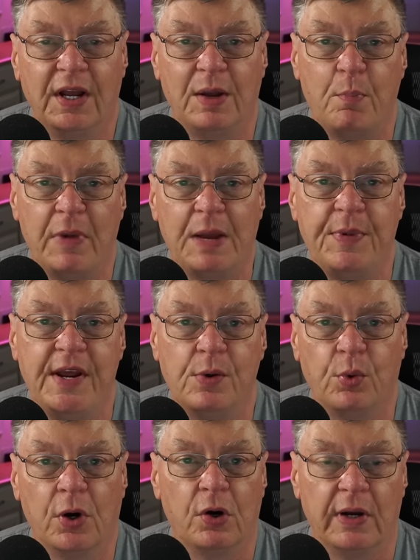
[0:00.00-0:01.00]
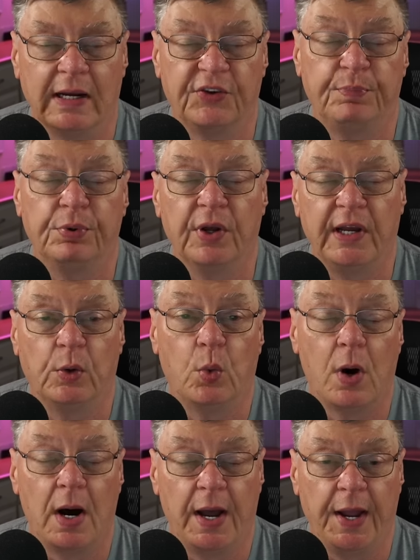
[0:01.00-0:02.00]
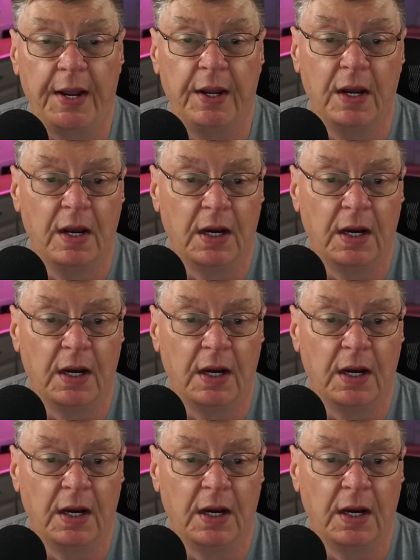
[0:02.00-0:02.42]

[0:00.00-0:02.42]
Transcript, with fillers: it maybe will explain why.